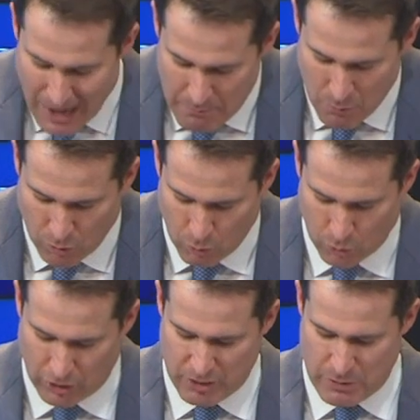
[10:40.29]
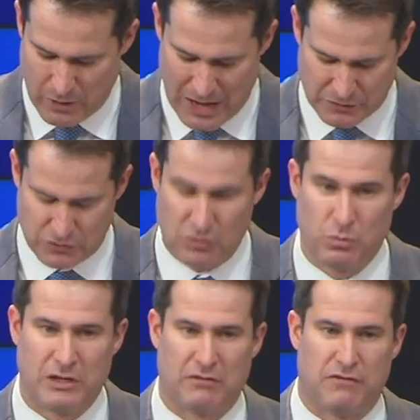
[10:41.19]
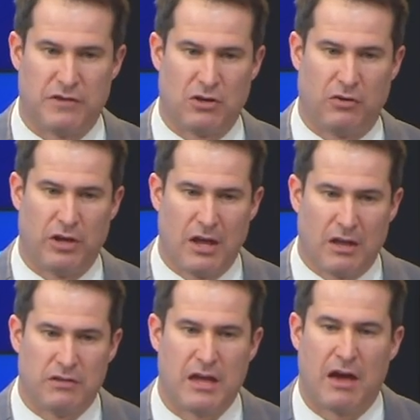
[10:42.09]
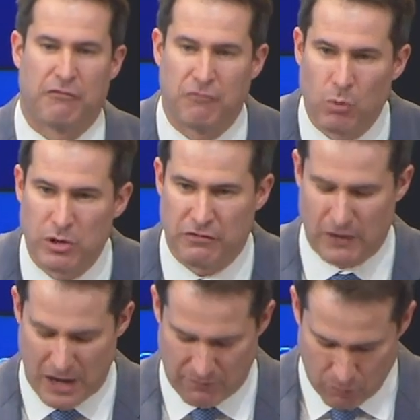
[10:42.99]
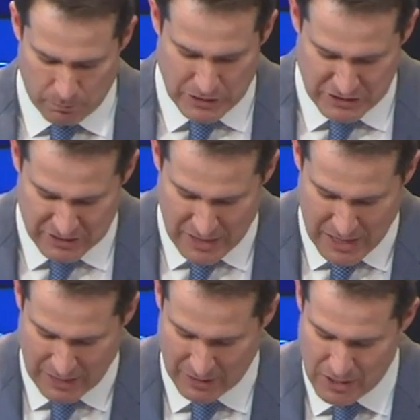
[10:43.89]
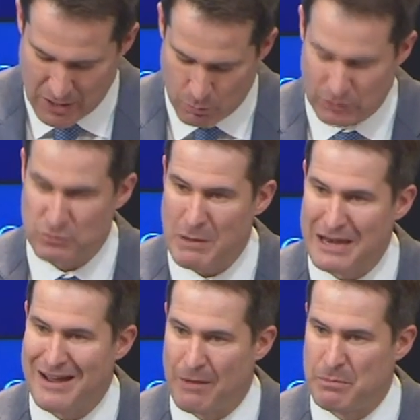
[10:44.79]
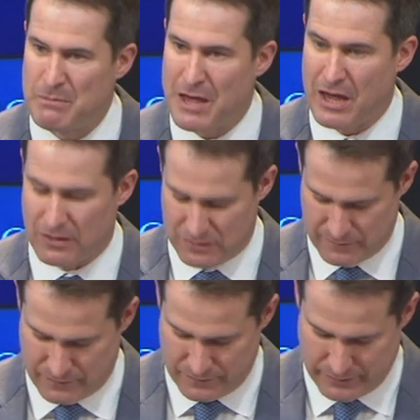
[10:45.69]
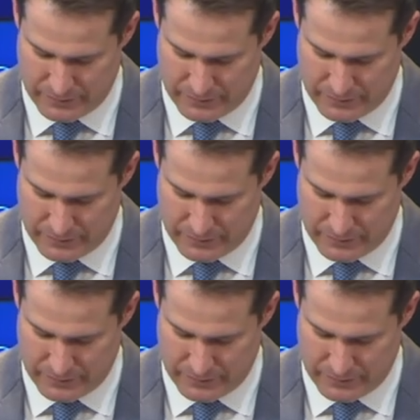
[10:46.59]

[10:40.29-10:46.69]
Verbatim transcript: I'm more worried about how soon we can field the F 45 or PCA, which may not be manned